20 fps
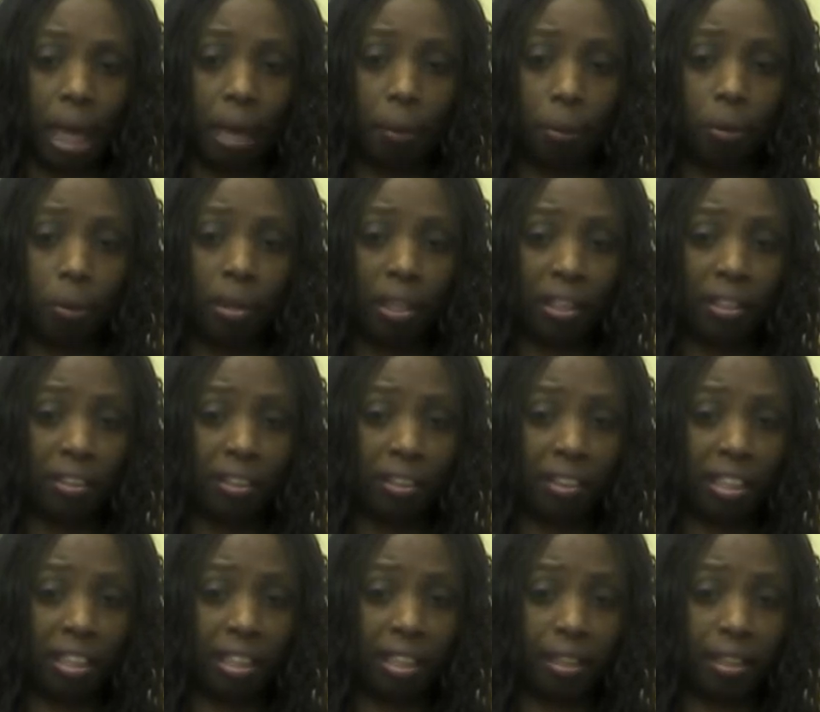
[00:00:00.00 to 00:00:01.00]
I'm gonna watch the
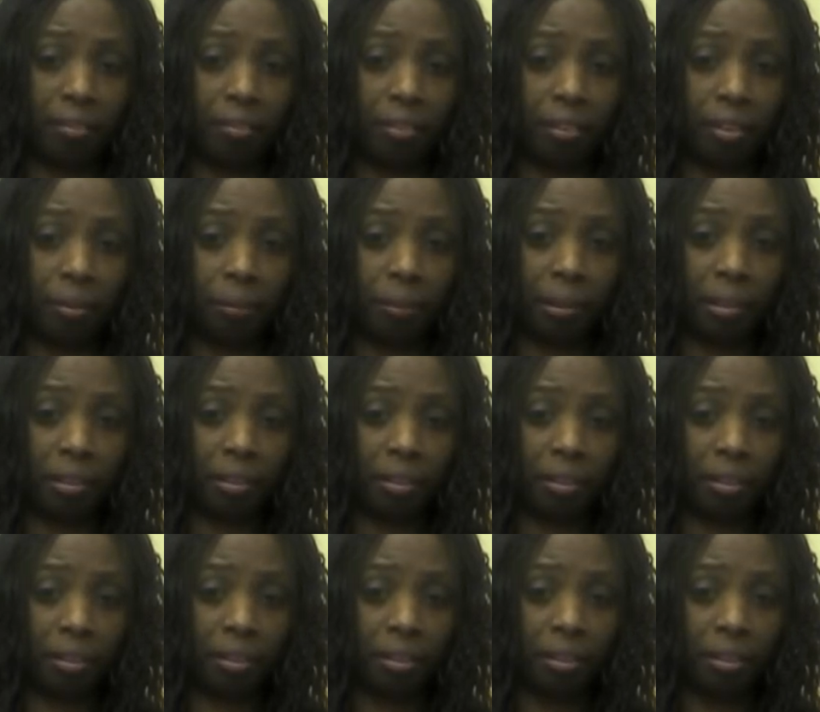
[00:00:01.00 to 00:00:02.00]
live and I'm
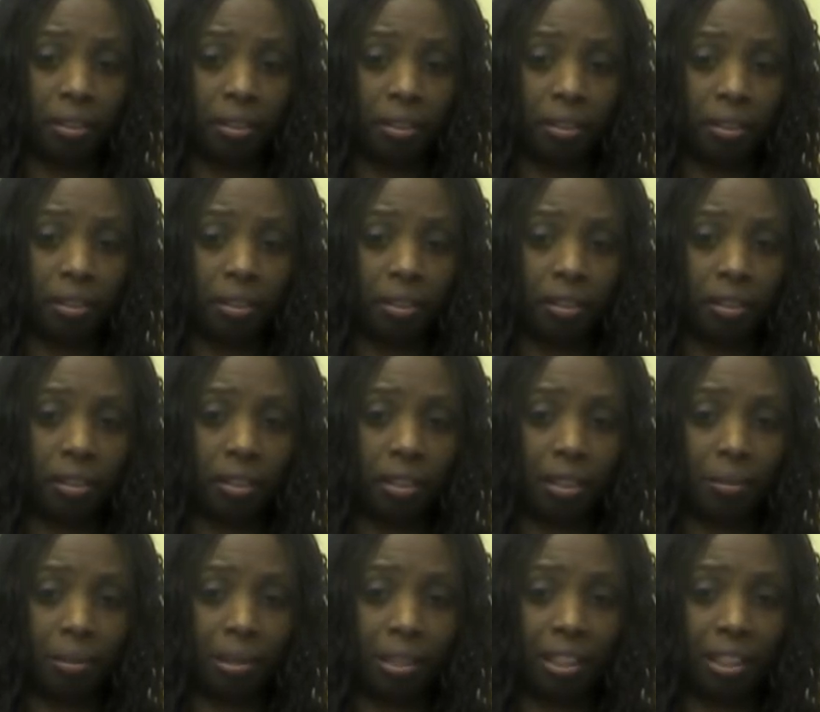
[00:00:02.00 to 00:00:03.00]

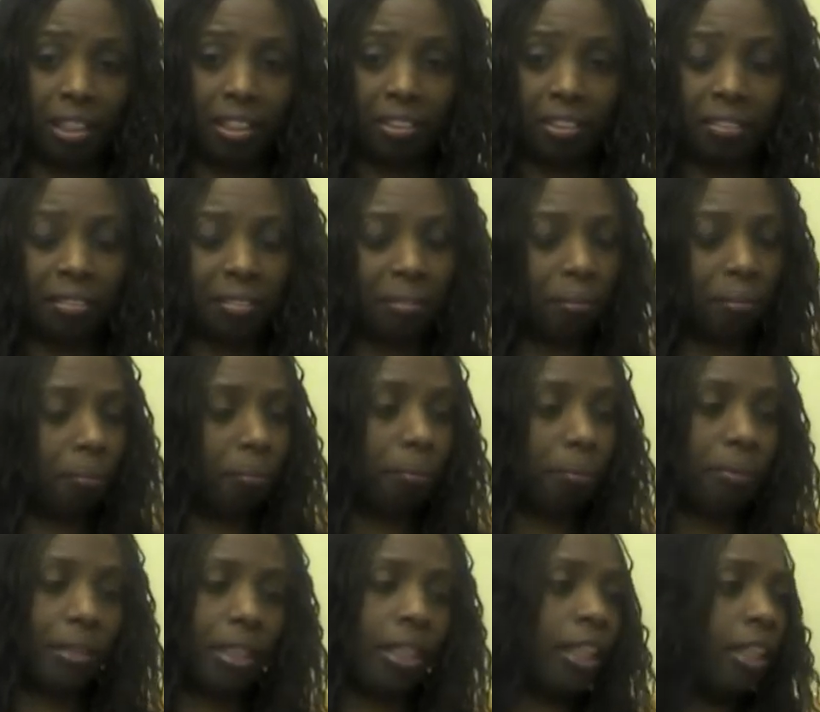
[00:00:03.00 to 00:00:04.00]
a
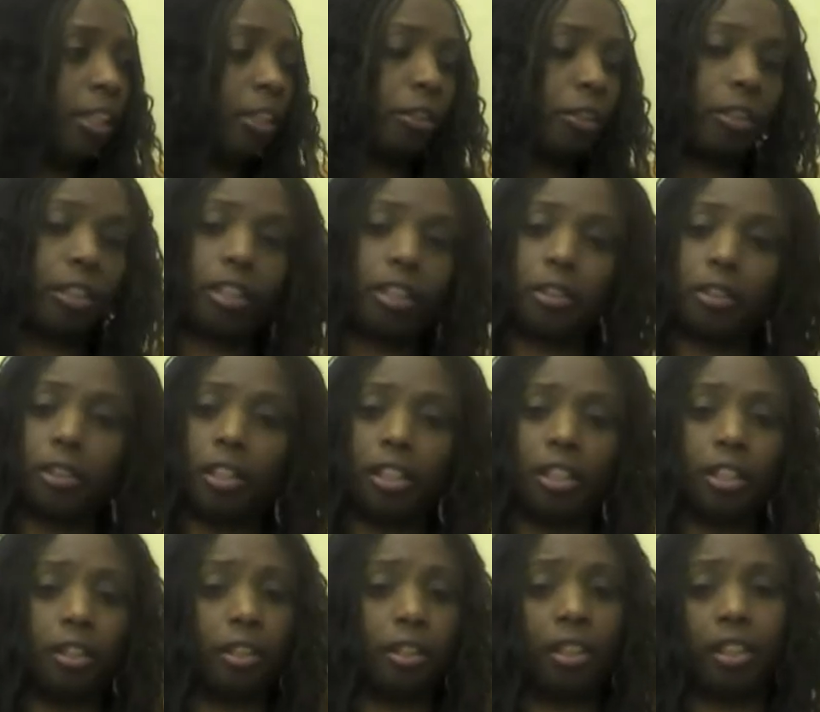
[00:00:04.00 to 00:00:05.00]
listen.
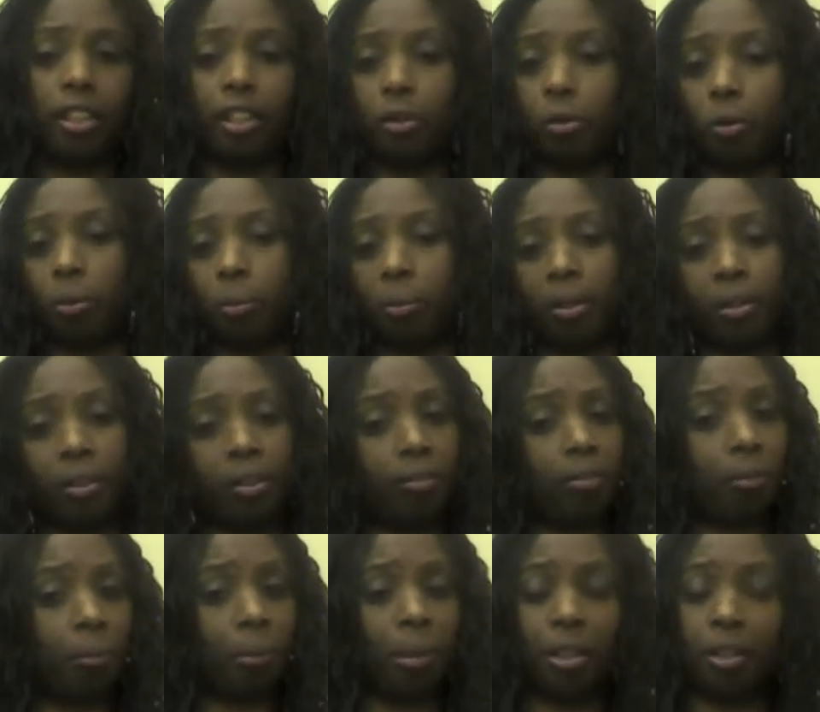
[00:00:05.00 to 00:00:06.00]
It's too
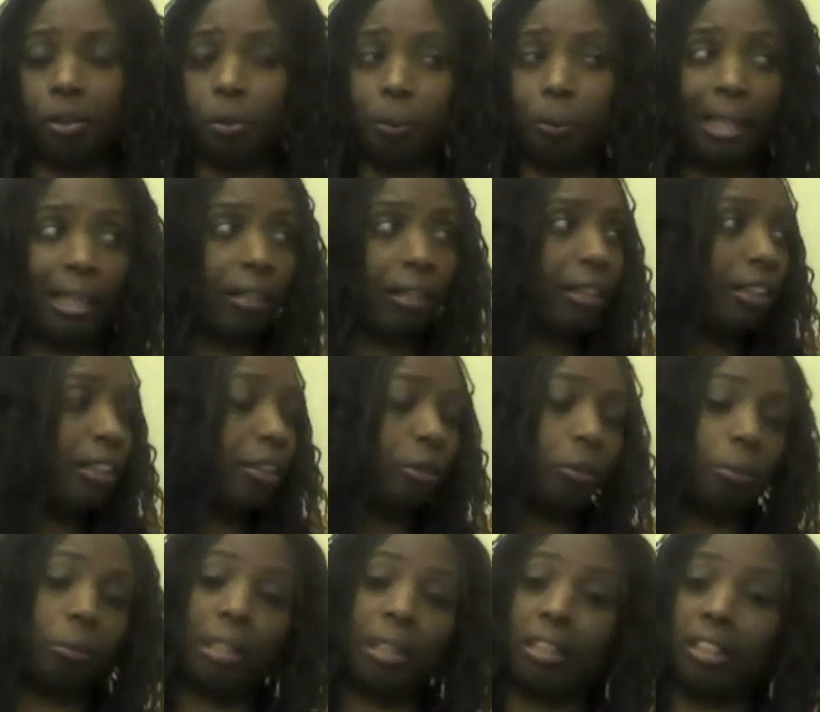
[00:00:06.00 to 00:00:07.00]
American for me. It's too black. It's
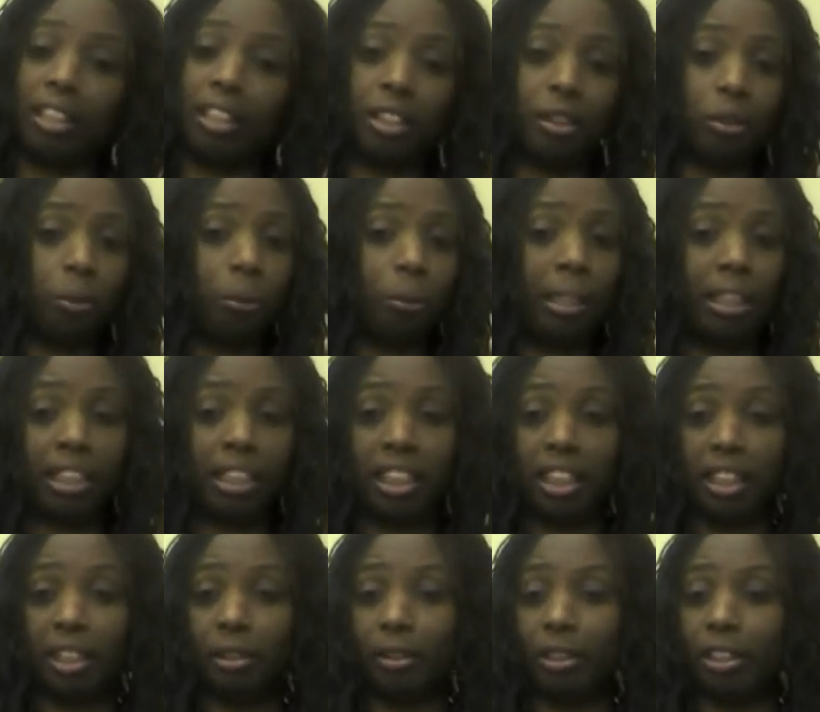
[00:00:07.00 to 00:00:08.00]
too much. It's too much,
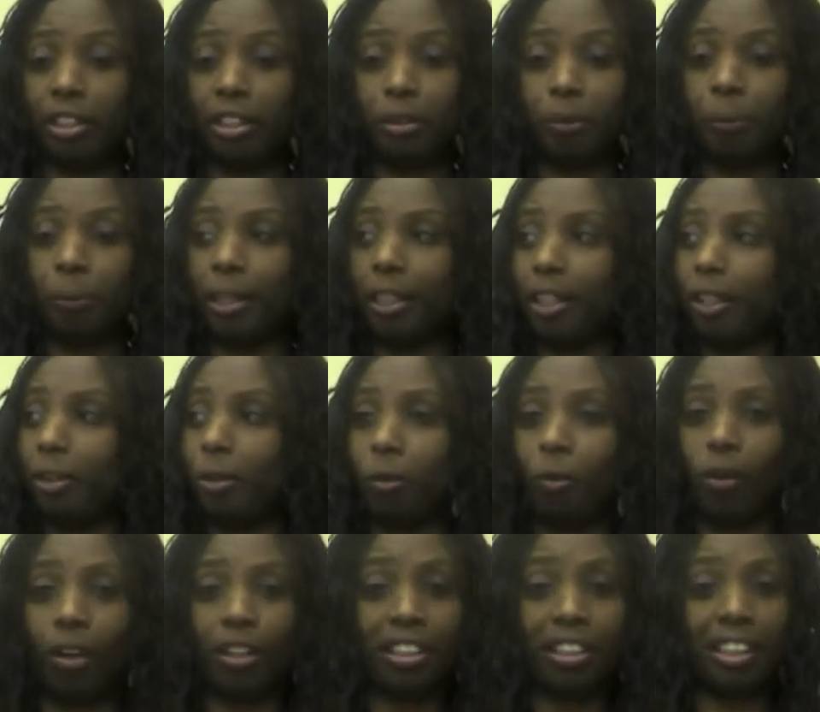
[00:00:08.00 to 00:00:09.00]
Zico. It's too much. You
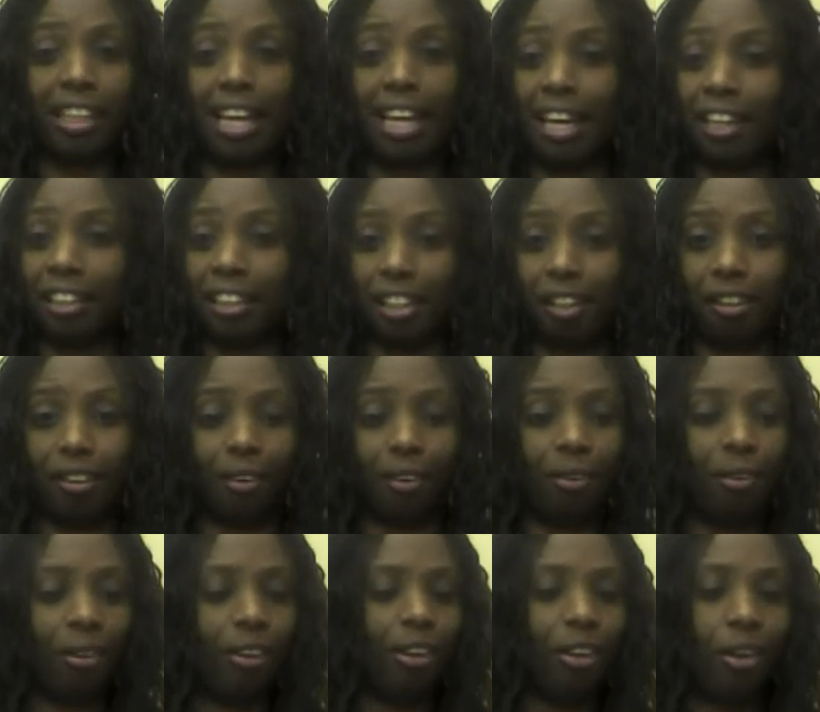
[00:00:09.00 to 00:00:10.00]
crossed the line,
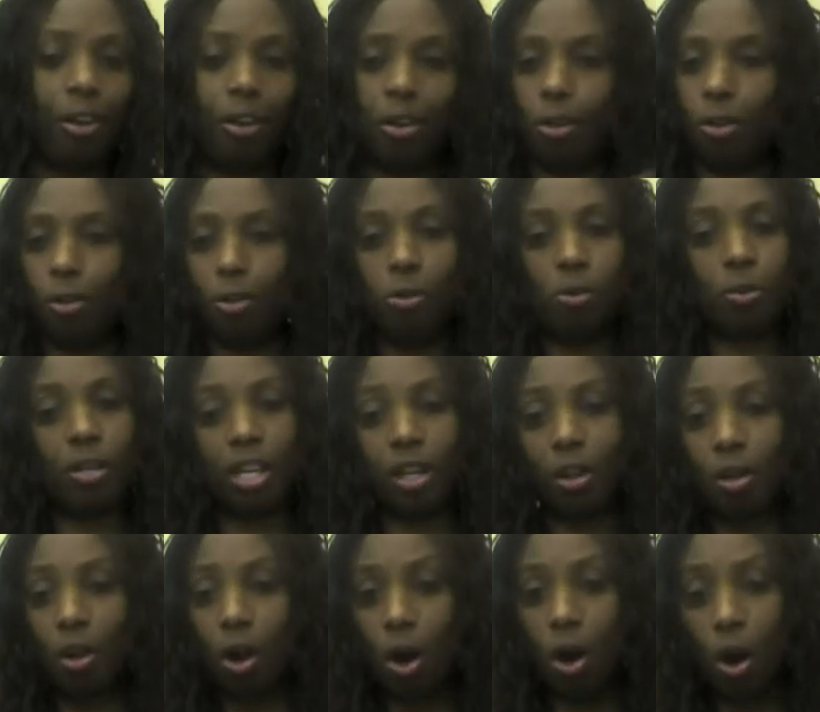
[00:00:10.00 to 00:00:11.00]
Zico. You
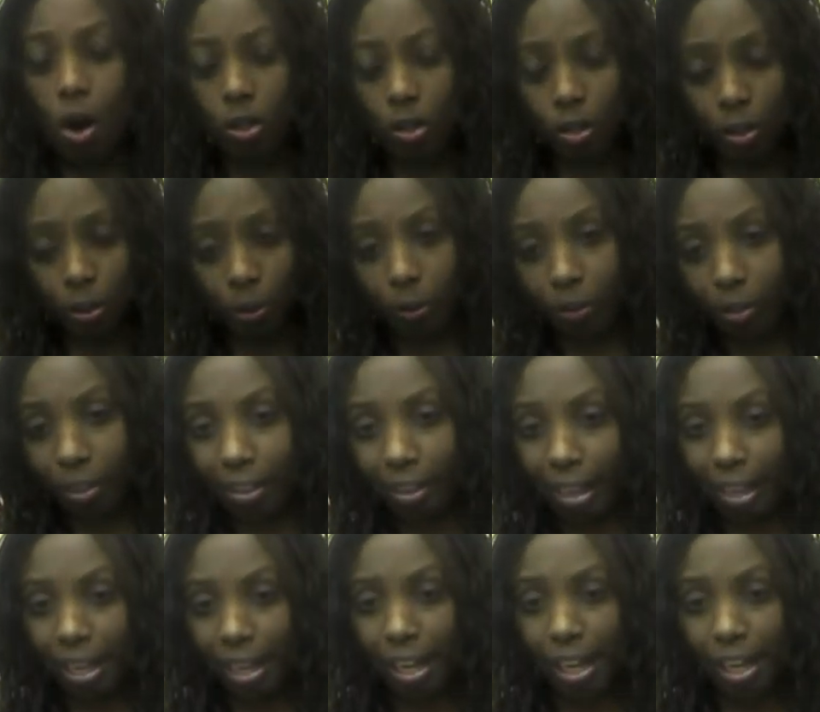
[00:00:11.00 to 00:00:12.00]
can go to the
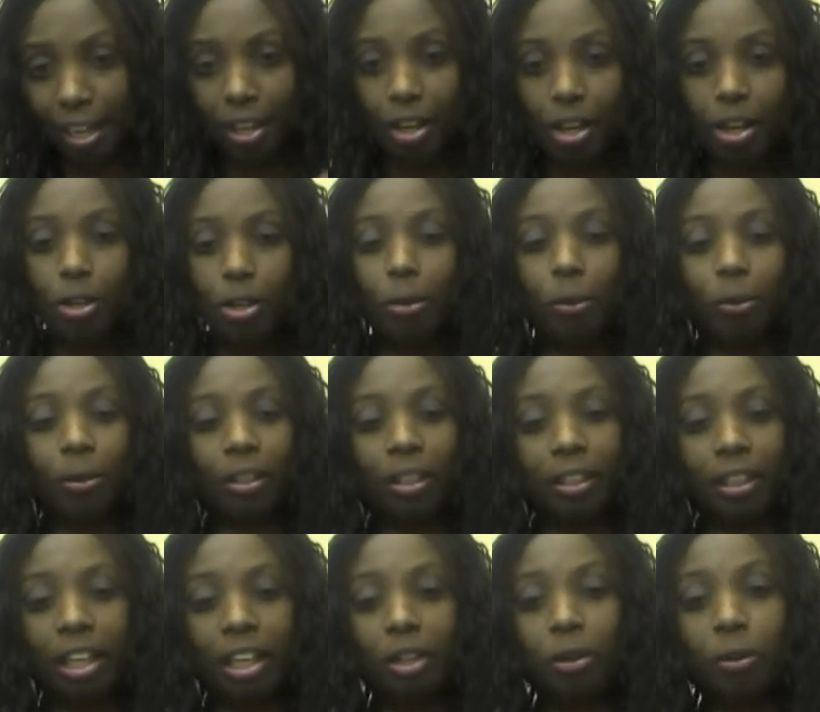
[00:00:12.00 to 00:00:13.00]
line.
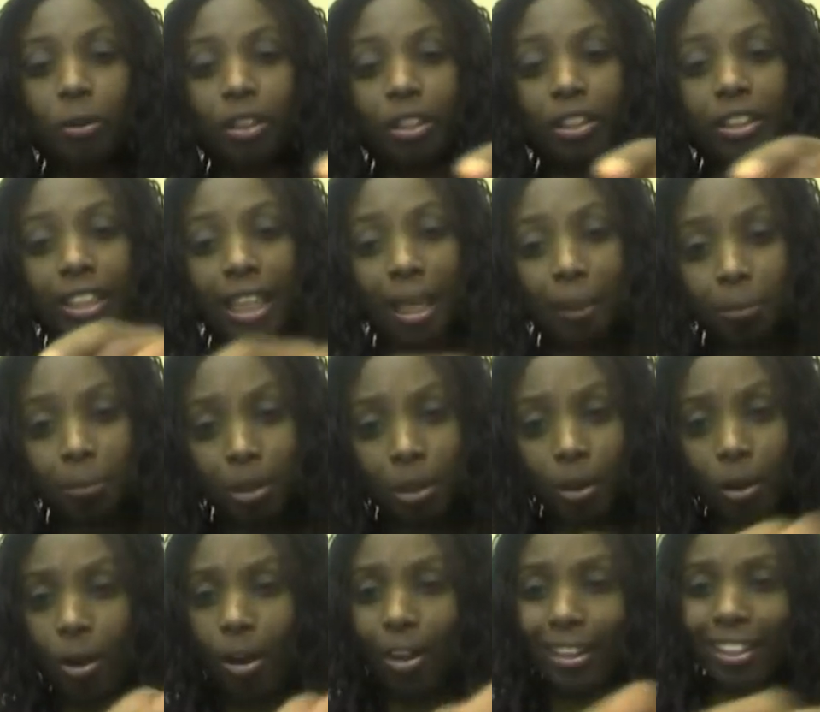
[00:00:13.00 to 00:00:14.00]
You can
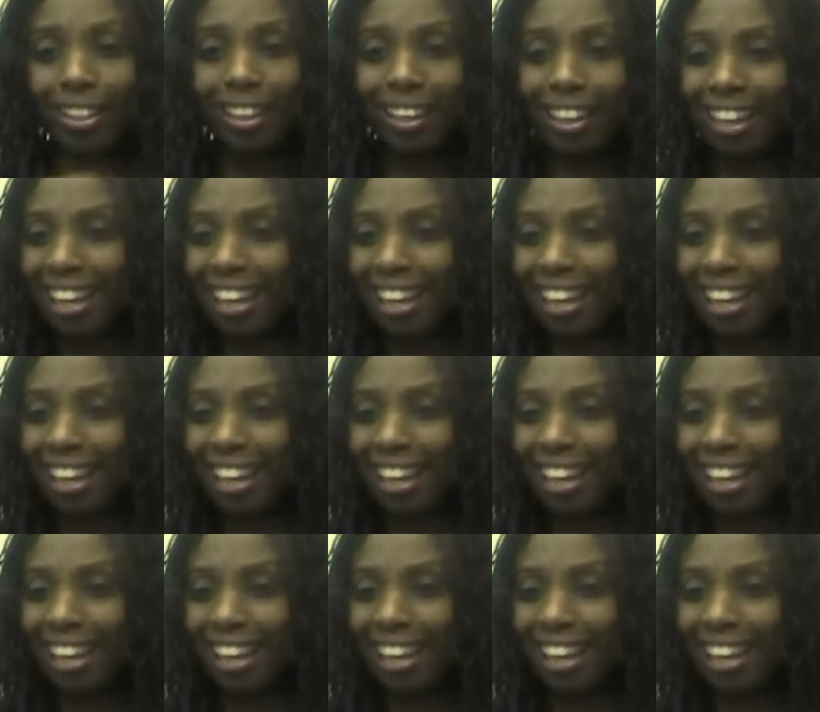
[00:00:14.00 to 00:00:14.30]
tiptoe on the